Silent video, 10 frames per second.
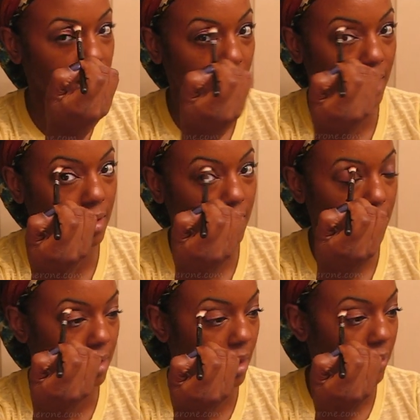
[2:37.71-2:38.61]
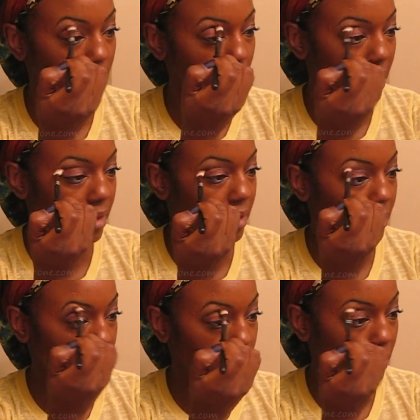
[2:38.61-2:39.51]
that you see everybody
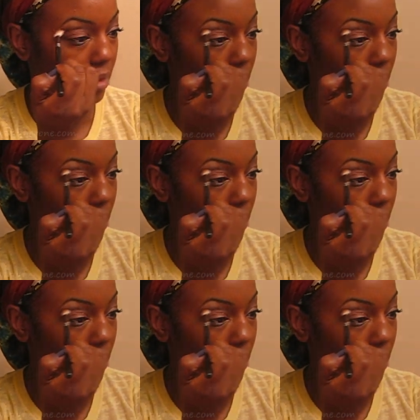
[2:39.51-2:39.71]
do.